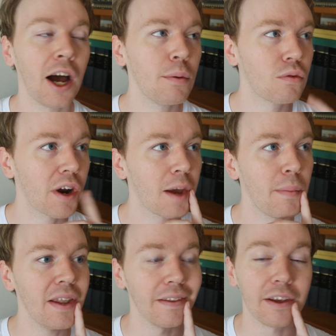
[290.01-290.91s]
I would
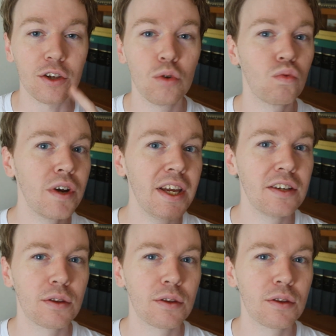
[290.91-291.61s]
recommend that you read